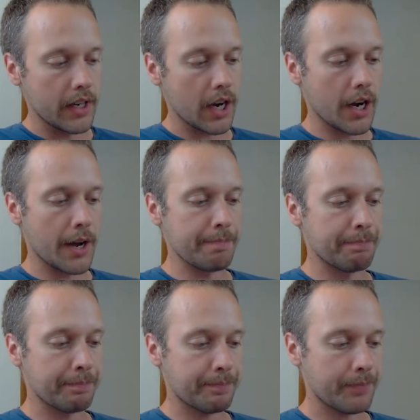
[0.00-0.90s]

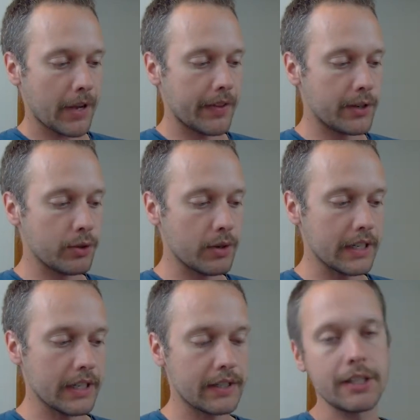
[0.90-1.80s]
And they do
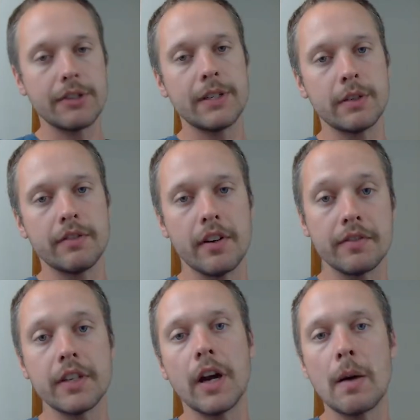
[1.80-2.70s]
a series
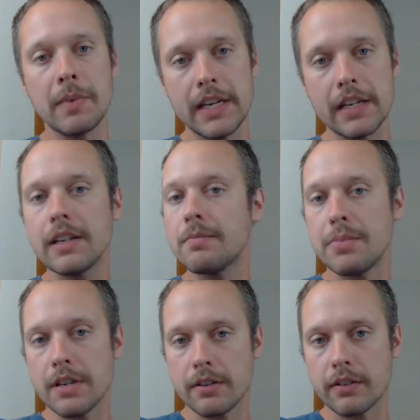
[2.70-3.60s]
of gummy
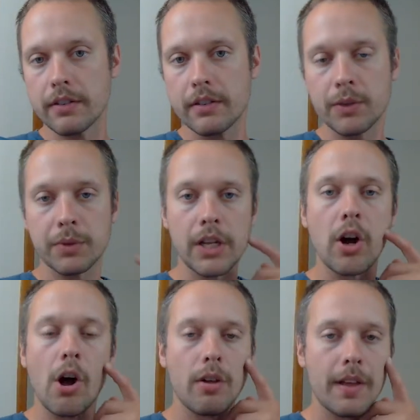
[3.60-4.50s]
beers. That's what they
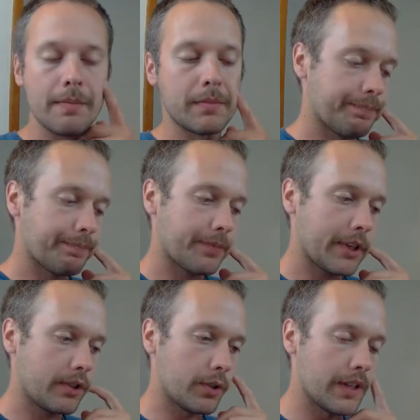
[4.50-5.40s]
call them.
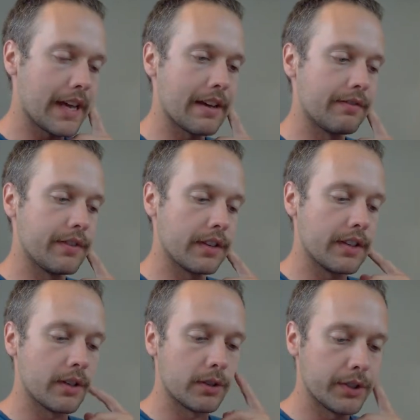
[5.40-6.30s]
So they have
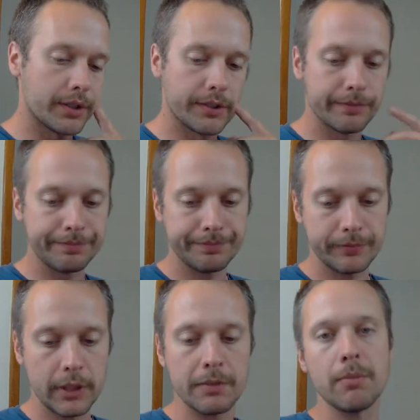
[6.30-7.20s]
your
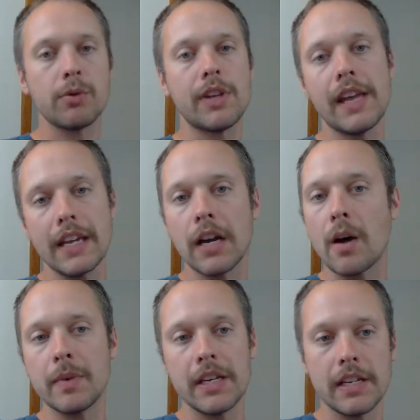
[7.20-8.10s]
mosaic
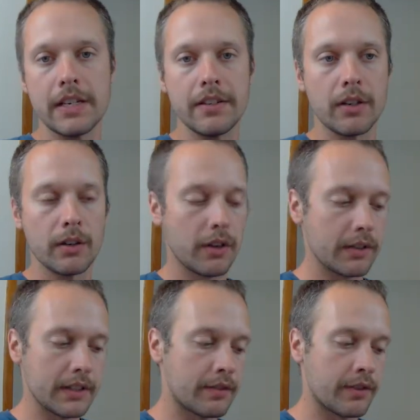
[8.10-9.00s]
gummy and
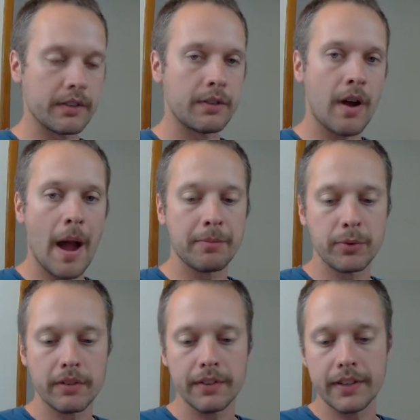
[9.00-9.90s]
all these different hops or whatever